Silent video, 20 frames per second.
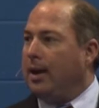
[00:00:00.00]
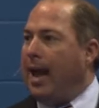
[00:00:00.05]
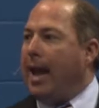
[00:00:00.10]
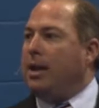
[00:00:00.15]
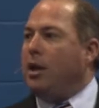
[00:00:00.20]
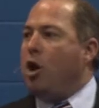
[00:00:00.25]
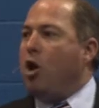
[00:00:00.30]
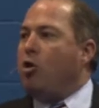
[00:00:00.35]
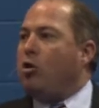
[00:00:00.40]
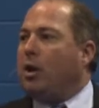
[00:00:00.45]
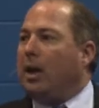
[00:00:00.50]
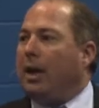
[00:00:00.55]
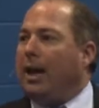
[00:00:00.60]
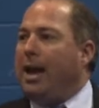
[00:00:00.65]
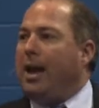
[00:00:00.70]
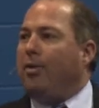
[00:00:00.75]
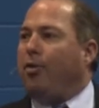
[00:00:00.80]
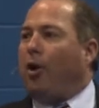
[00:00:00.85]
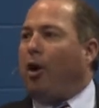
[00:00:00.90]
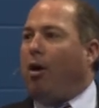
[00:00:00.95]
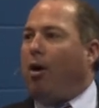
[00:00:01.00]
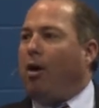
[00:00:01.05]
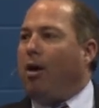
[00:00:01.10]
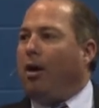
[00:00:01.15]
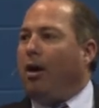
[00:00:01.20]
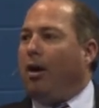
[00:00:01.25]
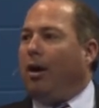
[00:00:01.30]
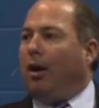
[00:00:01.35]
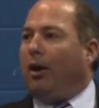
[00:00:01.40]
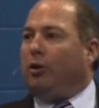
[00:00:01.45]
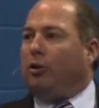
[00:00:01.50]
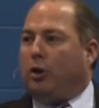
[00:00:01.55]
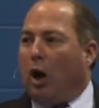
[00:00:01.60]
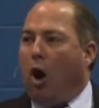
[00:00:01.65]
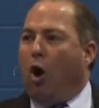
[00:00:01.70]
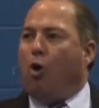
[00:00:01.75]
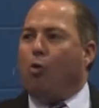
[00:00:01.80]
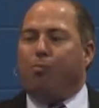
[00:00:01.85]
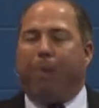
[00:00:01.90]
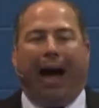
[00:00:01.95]
And you can either
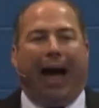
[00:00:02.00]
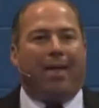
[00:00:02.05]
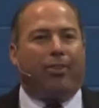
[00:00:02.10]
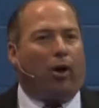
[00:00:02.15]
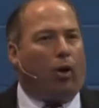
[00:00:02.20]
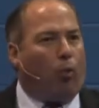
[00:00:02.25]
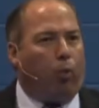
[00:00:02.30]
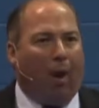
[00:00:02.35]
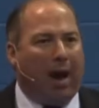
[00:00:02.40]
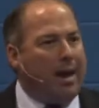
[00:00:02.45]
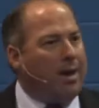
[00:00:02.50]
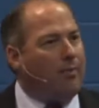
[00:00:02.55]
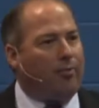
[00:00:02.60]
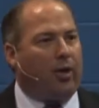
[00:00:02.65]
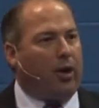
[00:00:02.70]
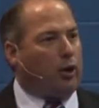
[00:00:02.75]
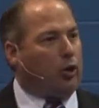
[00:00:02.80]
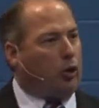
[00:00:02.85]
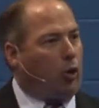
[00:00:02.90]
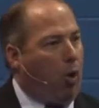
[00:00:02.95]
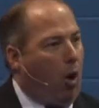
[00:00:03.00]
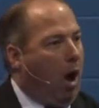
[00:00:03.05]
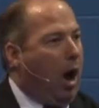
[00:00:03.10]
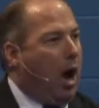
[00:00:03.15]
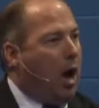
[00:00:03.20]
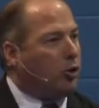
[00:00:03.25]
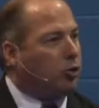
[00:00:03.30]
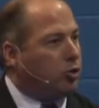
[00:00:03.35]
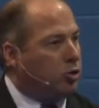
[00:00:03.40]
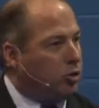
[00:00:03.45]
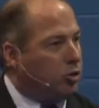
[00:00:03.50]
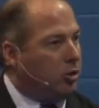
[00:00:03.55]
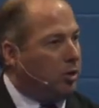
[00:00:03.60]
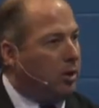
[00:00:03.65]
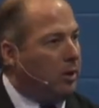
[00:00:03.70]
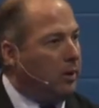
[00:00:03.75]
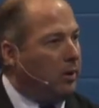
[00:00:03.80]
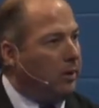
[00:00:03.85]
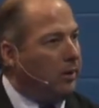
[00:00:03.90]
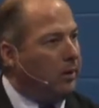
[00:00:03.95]
go by the way of the
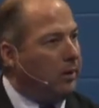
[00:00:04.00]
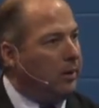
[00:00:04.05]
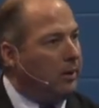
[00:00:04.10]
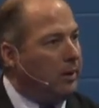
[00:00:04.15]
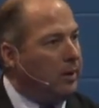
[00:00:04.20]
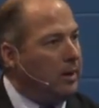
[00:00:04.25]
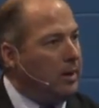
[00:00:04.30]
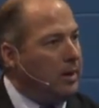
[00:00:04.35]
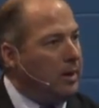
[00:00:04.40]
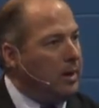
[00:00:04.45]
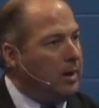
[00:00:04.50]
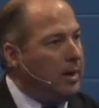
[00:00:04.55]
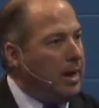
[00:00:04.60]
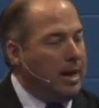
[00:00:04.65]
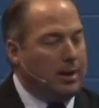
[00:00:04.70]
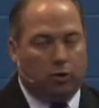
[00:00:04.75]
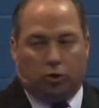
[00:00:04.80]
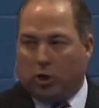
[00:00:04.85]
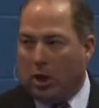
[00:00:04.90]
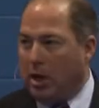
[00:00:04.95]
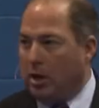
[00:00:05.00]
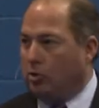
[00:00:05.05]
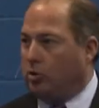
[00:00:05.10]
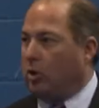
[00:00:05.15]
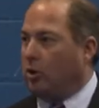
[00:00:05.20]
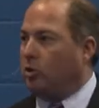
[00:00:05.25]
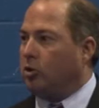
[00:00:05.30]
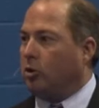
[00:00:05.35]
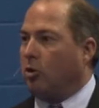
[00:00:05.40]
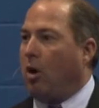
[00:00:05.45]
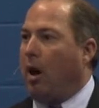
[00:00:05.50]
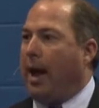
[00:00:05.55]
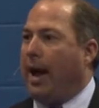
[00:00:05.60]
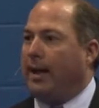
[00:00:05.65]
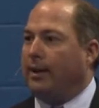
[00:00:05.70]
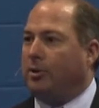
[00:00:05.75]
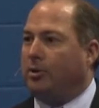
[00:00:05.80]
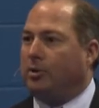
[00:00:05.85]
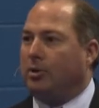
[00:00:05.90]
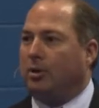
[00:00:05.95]
cross and Jesus
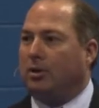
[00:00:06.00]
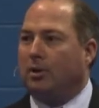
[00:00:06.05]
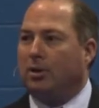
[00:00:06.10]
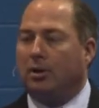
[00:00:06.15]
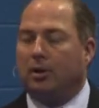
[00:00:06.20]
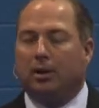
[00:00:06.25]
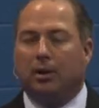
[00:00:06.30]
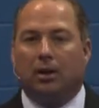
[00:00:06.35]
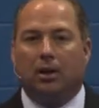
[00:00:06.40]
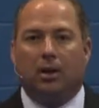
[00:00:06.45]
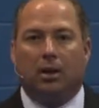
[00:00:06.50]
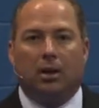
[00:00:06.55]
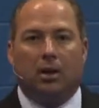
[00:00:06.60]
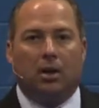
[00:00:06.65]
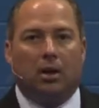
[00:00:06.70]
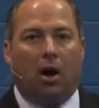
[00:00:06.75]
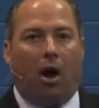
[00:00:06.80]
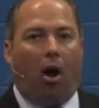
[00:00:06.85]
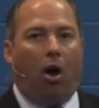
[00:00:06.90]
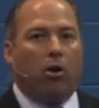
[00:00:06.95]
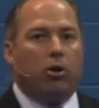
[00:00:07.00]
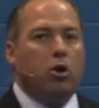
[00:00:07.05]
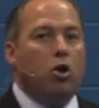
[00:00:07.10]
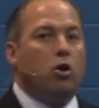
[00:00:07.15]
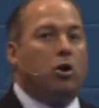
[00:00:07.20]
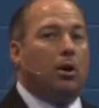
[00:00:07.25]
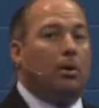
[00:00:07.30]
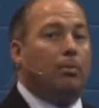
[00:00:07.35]
Christ, or you